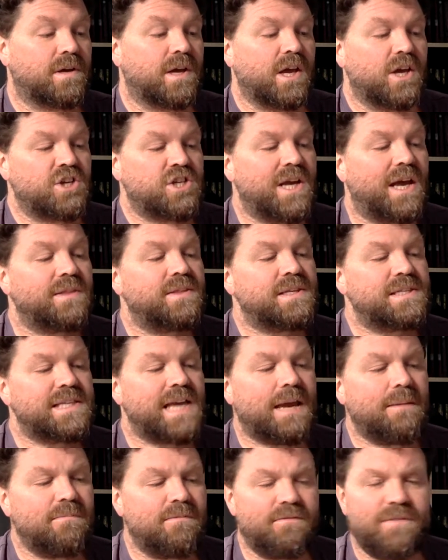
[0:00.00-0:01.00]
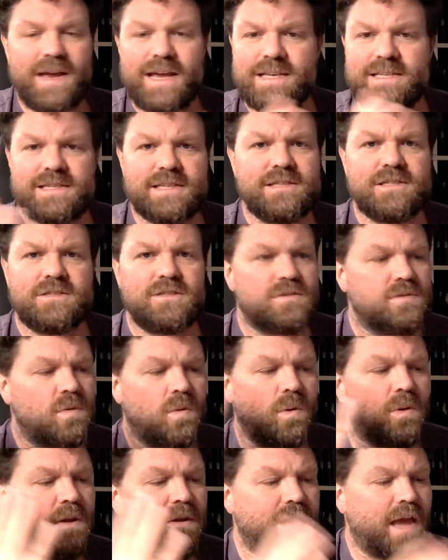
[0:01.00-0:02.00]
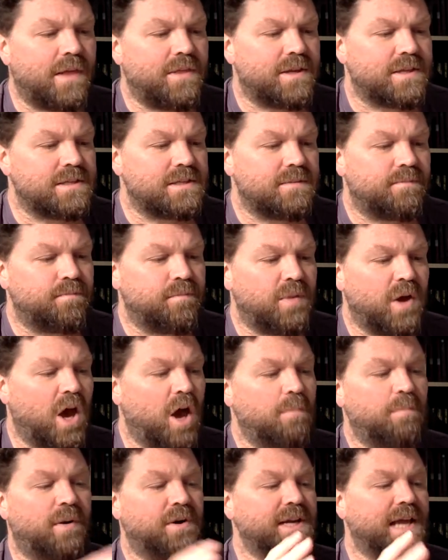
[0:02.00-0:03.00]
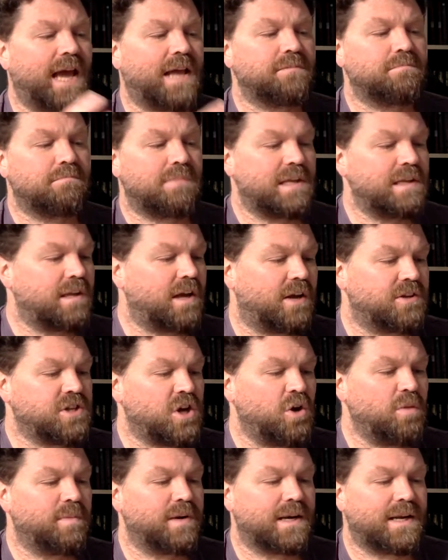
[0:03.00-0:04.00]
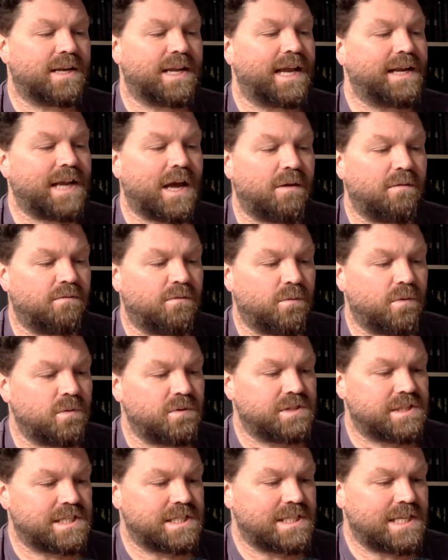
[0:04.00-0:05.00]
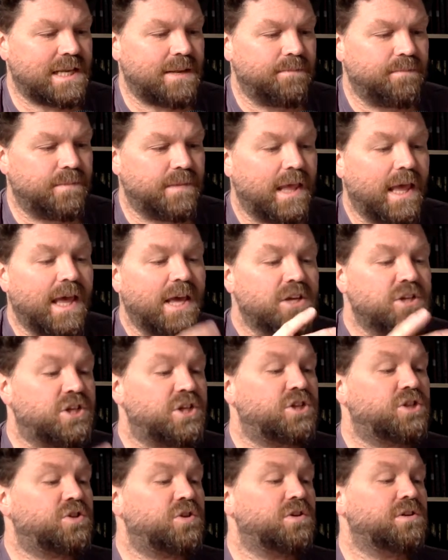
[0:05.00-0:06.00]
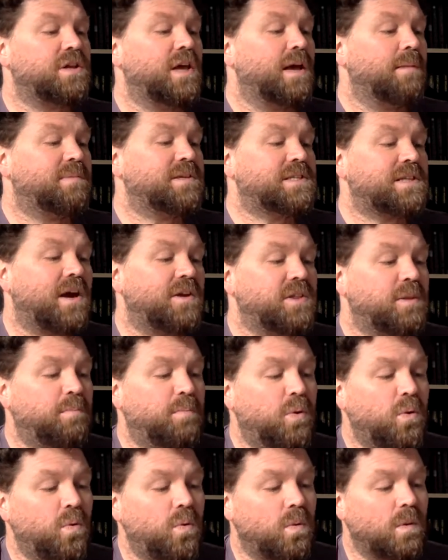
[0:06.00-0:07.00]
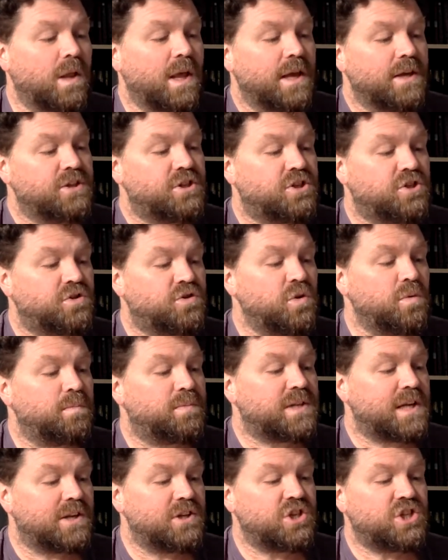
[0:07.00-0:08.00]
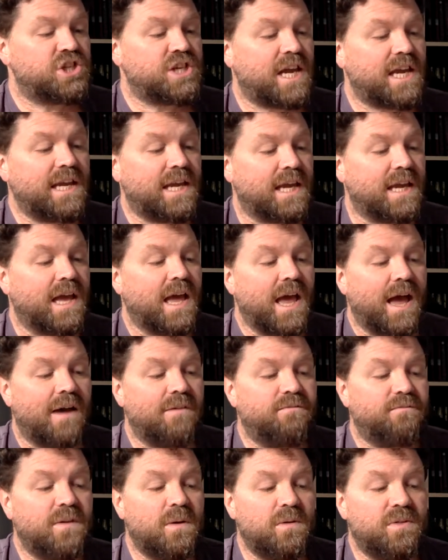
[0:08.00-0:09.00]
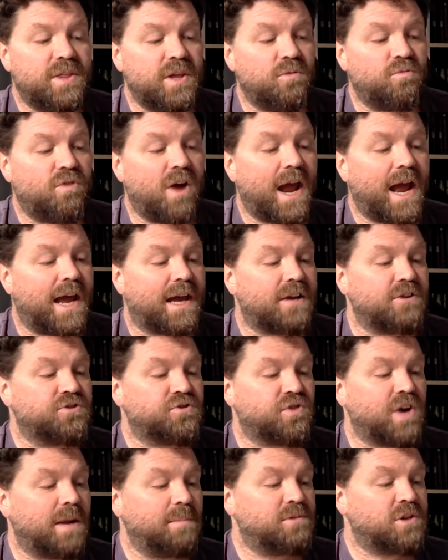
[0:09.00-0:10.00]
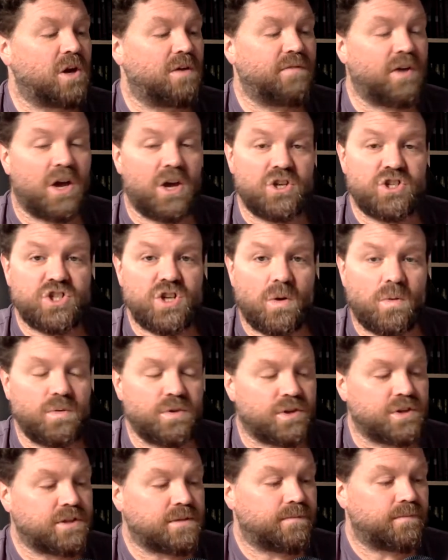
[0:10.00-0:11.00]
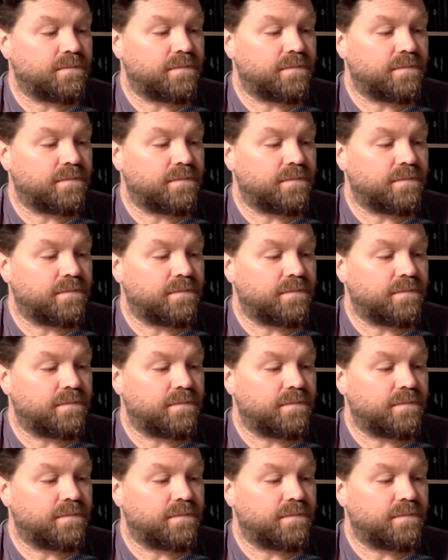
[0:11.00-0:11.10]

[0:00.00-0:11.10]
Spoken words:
She had the same face as all the others, but her body hadn't been cut open and laid out for all to see. She stood beside the pool, stooped and shaking, a filthy rag draped over her shoulders.